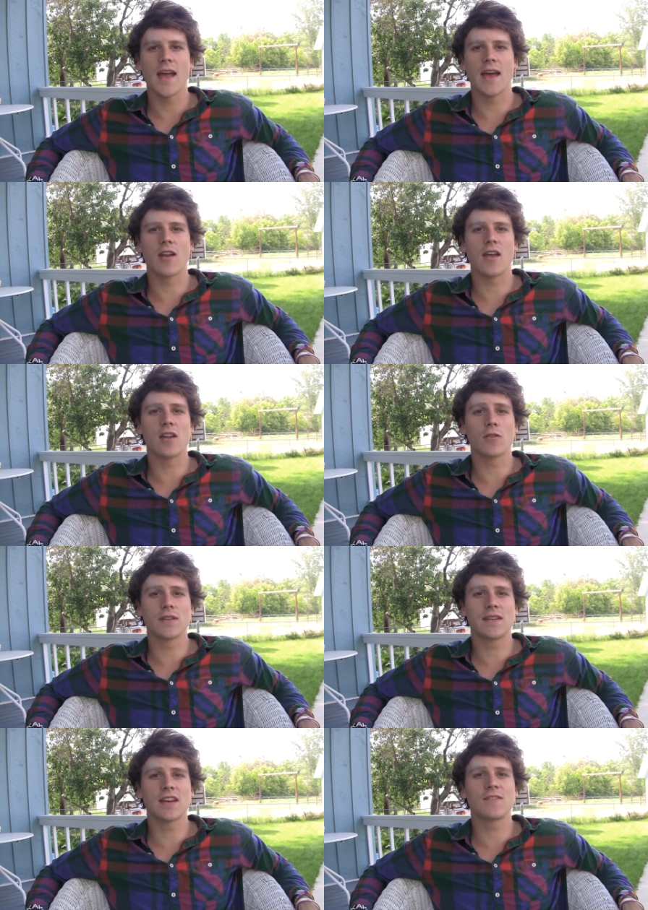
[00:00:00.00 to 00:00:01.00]
and it
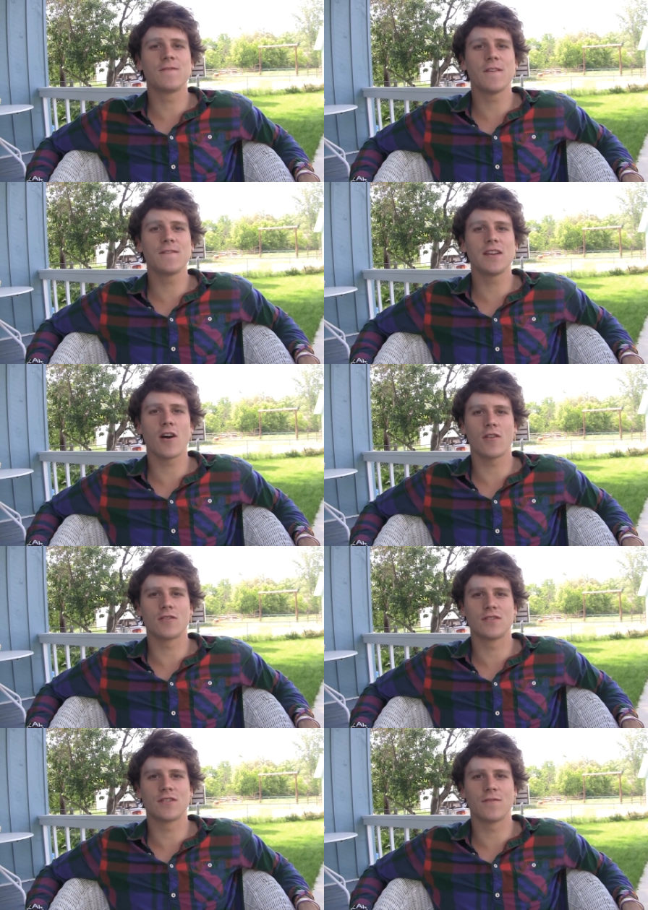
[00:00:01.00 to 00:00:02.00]
only takes
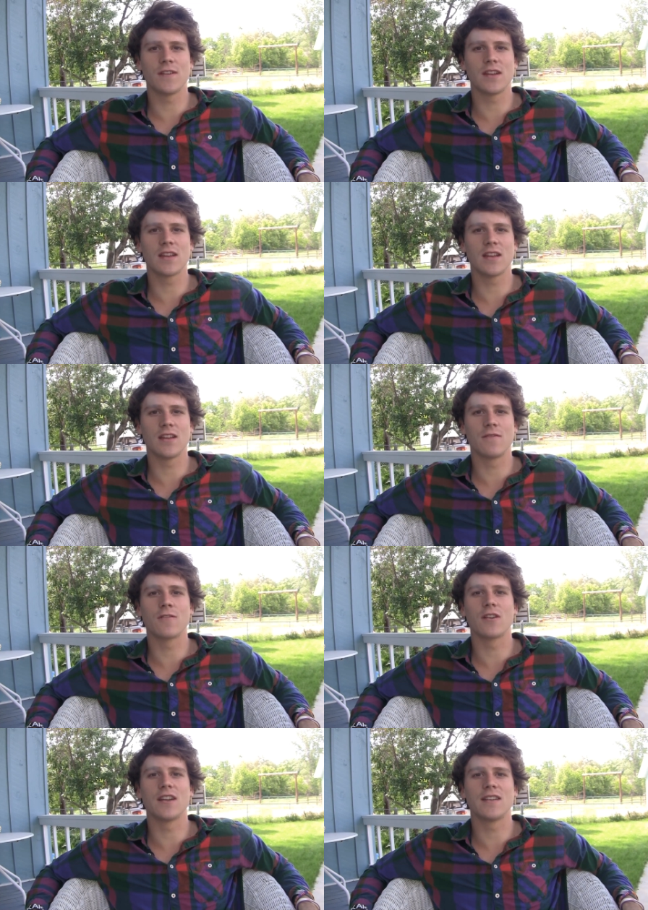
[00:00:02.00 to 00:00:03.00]
$50 to feed a kid
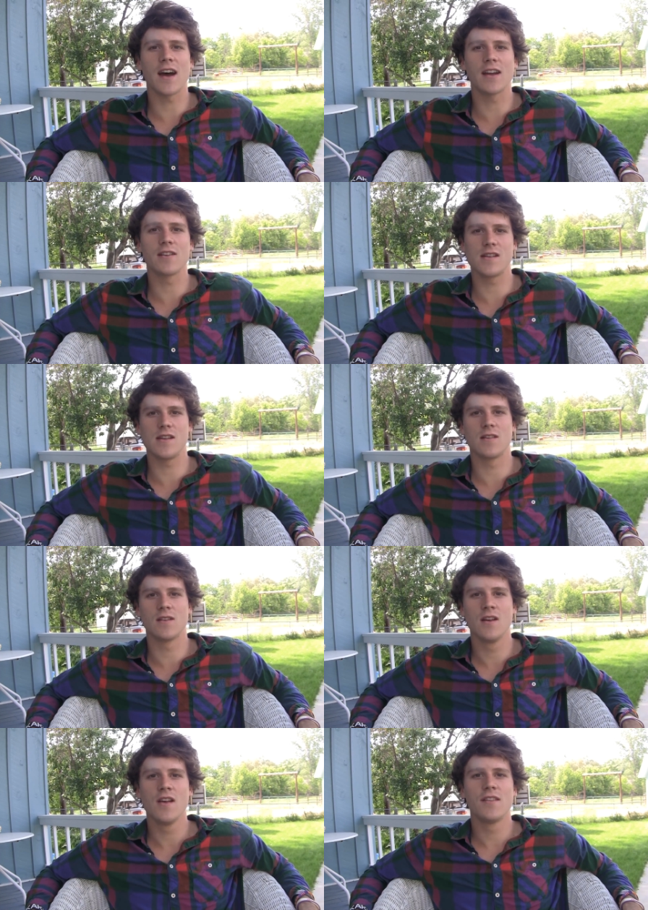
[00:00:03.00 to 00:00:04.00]
for an entire year.
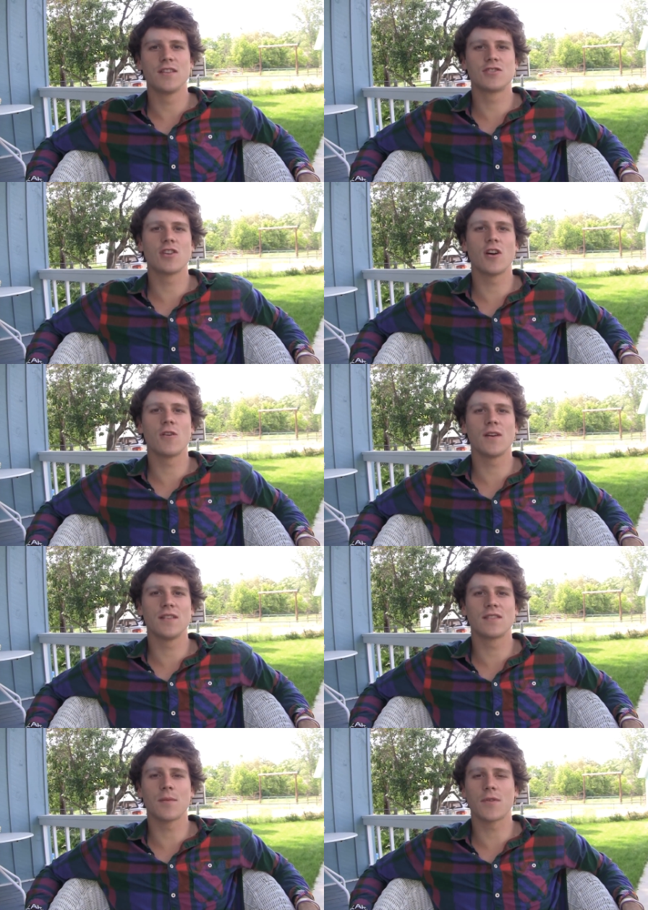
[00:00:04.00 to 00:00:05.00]
This show
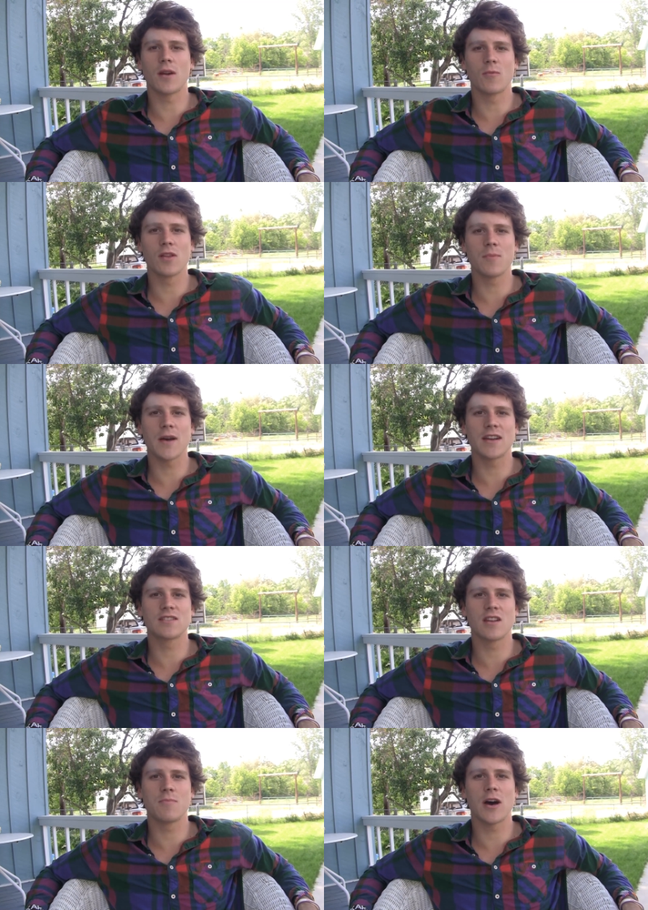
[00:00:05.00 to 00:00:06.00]
is something I'm really
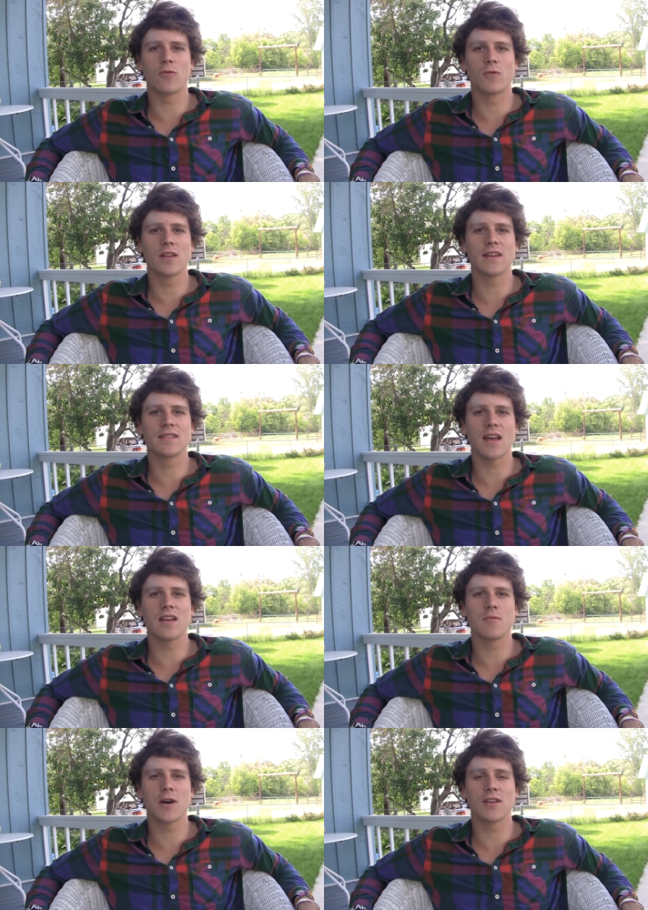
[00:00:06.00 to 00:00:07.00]
passionate about and really
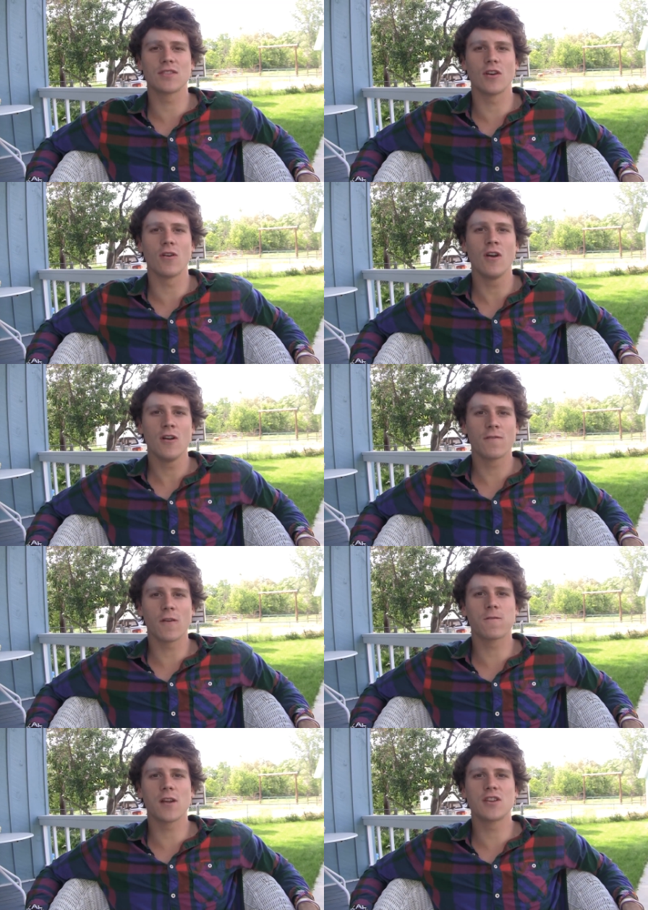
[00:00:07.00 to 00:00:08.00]
excited about, so
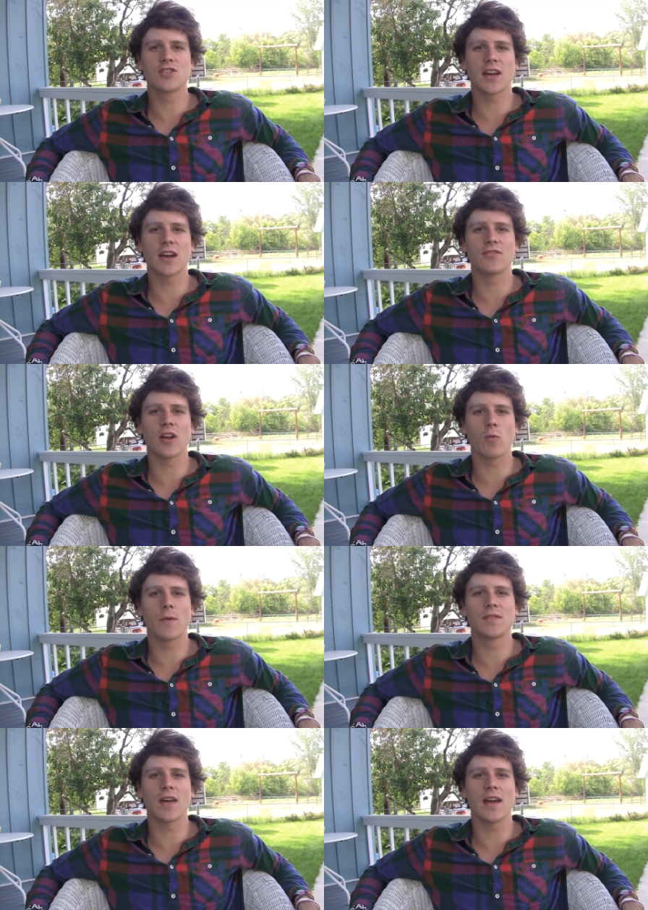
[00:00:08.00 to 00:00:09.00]
feel free to check out their
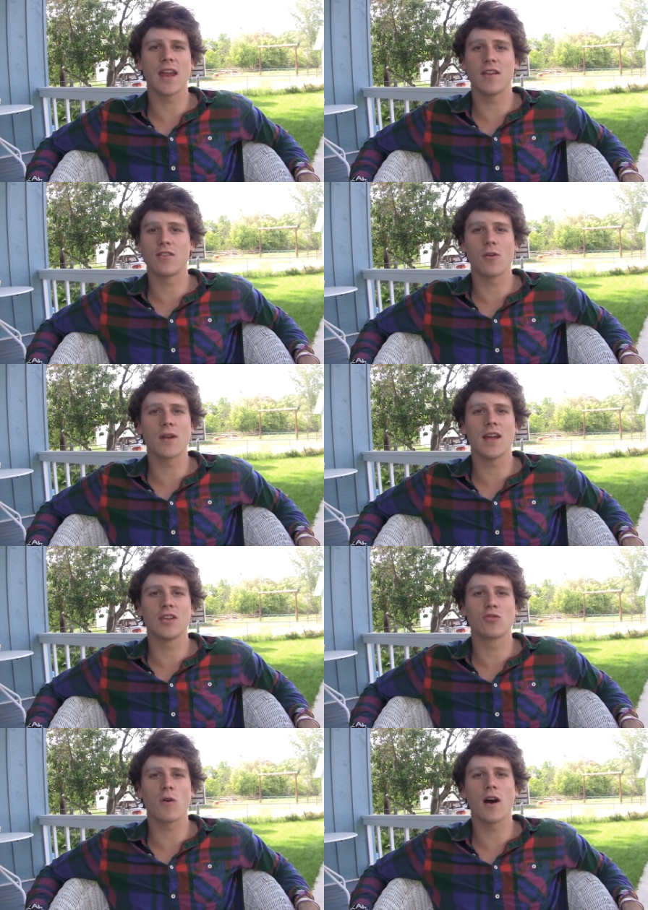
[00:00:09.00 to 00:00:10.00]
website and donate
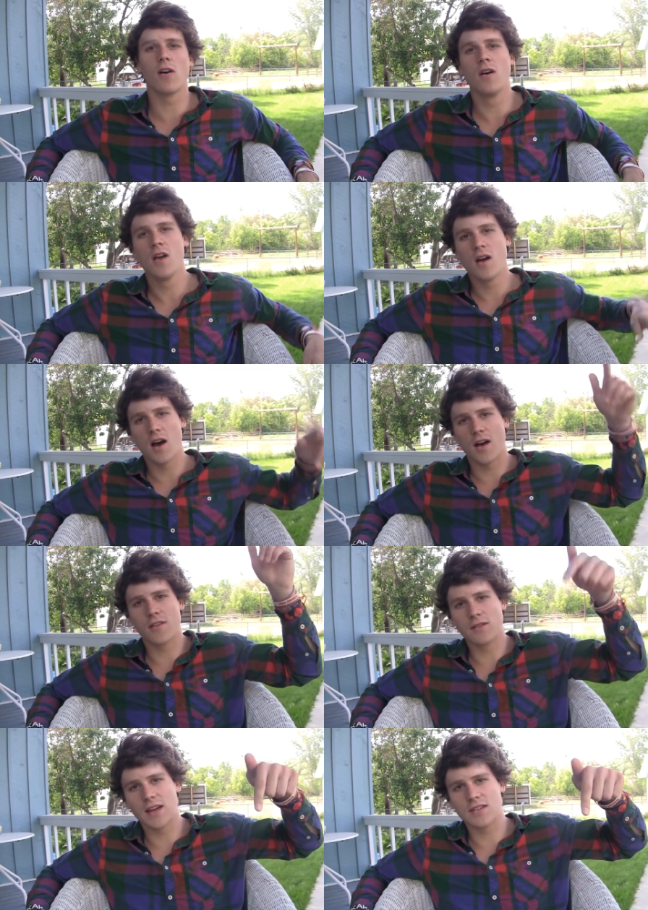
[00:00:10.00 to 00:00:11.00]
as well. Uh,
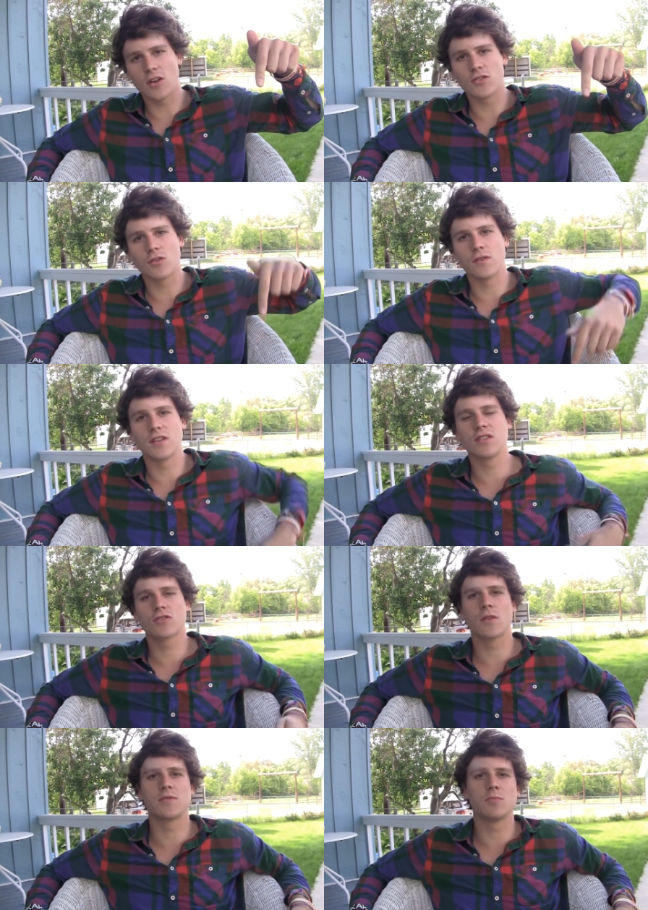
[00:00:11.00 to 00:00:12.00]
the link is also in the
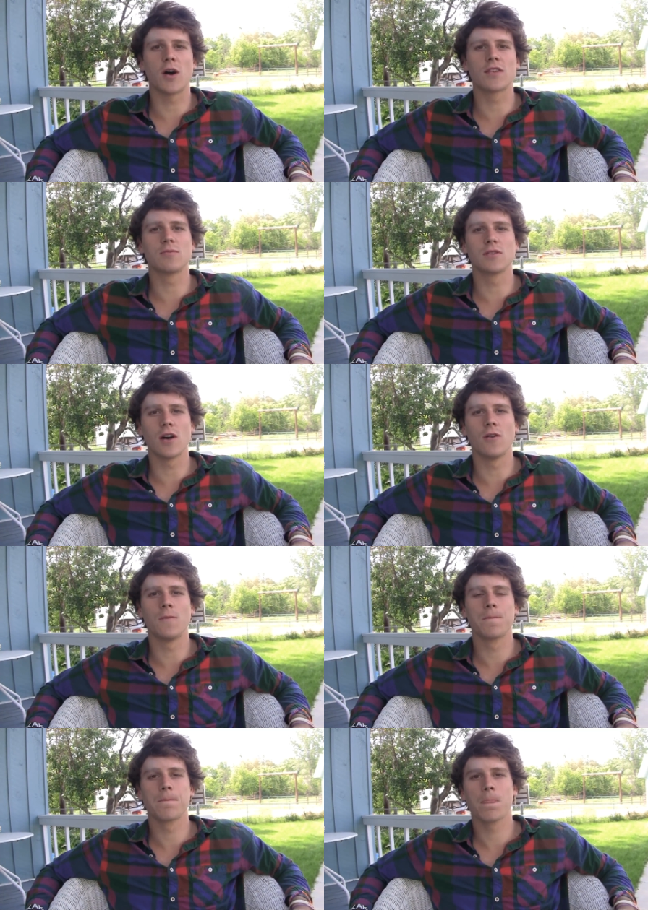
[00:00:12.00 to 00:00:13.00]
description box below.
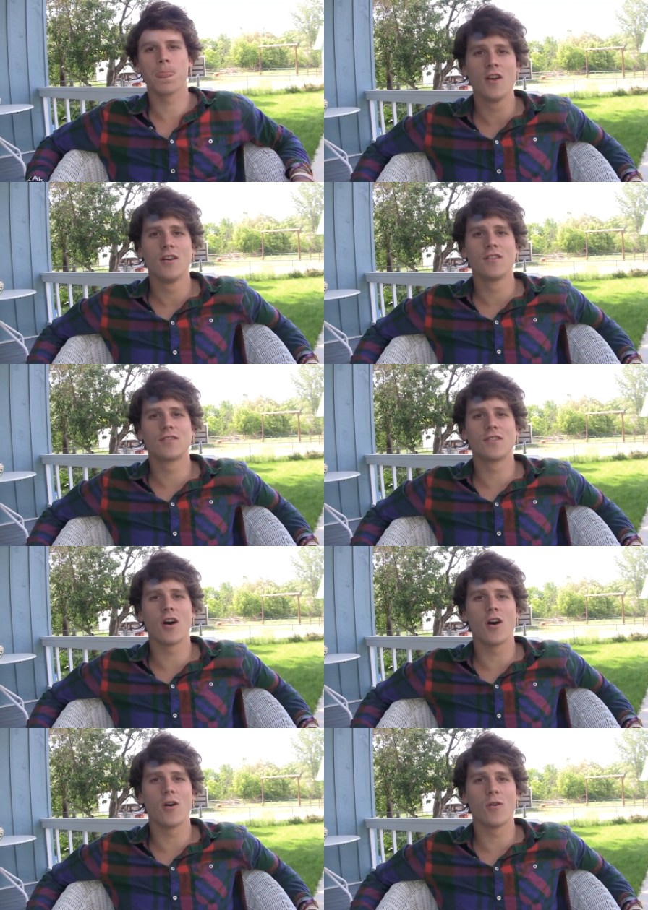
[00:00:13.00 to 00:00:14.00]

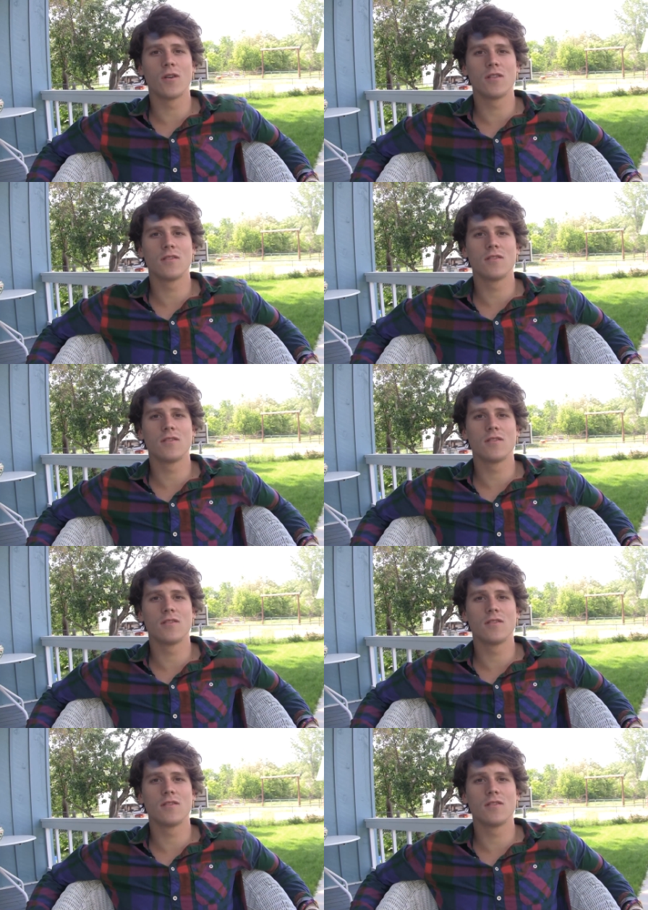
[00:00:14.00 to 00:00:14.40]
So,